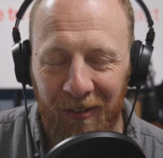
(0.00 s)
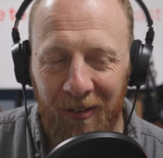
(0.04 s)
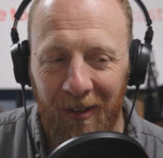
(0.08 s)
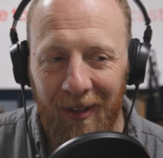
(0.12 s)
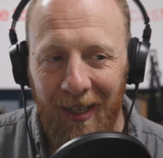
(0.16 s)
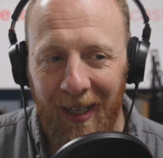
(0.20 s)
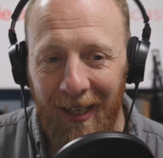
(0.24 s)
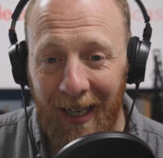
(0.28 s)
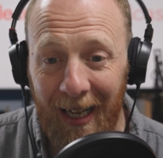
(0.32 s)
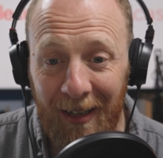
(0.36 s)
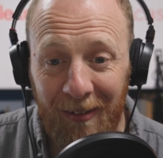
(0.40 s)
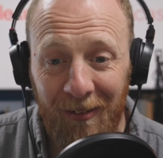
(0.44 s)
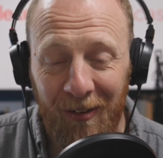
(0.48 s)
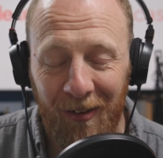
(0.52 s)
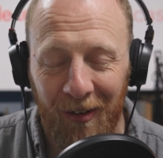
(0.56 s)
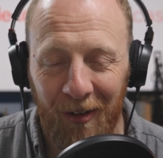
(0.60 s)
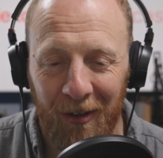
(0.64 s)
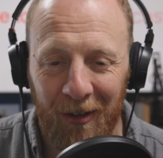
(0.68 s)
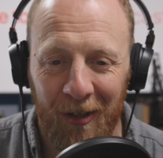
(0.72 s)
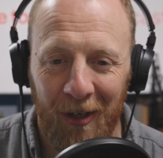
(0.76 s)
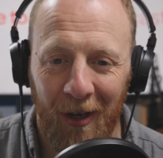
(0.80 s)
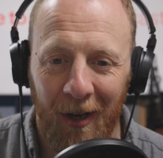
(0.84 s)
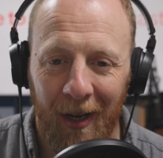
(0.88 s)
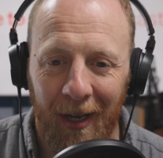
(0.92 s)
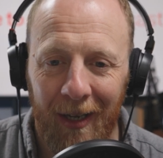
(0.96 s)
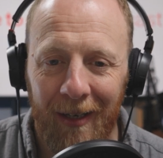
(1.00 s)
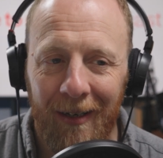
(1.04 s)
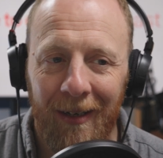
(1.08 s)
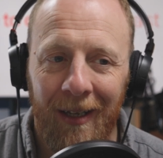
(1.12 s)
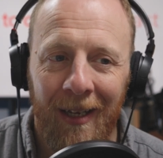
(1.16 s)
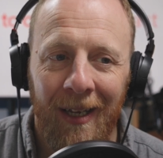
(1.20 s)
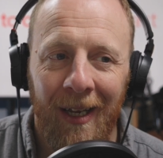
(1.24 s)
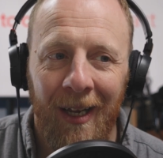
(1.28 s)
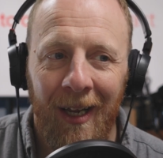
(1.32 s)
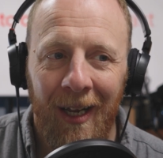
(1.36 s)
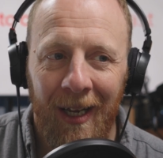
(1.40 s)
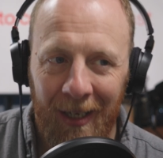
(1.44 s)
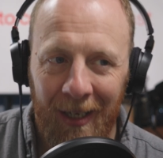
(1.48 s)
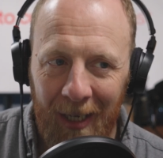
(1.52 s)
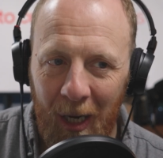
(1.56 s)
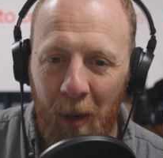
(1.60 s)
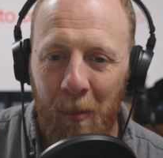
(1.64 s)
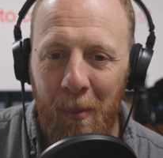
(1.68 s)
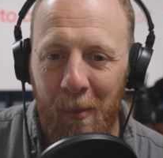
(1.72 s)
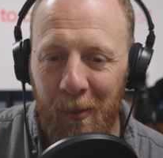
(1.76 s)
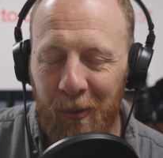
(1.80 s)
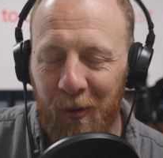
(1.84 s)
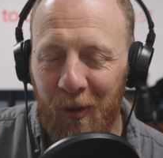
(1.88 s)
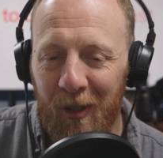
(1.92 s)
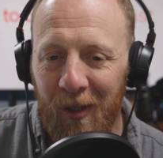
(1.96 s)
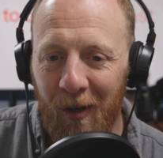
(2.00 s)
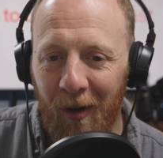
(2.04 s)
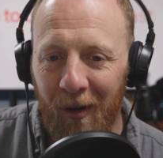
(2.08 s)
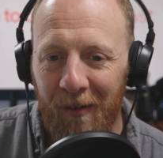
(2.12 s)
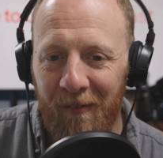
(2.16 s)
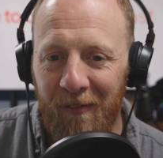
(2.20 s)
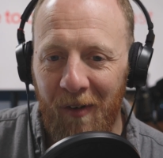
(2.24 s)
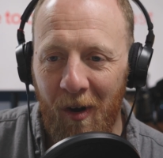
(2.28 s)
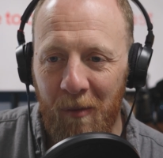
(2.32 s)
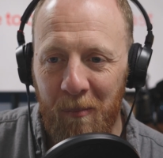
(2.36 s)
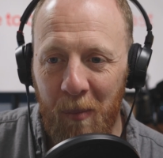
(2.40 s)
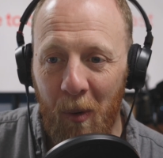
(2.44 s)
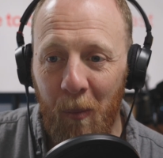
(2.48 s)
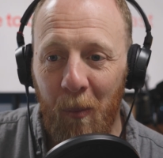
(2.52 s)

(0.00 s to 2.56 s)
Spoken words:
So they then started going, it'll be between 9 and 5,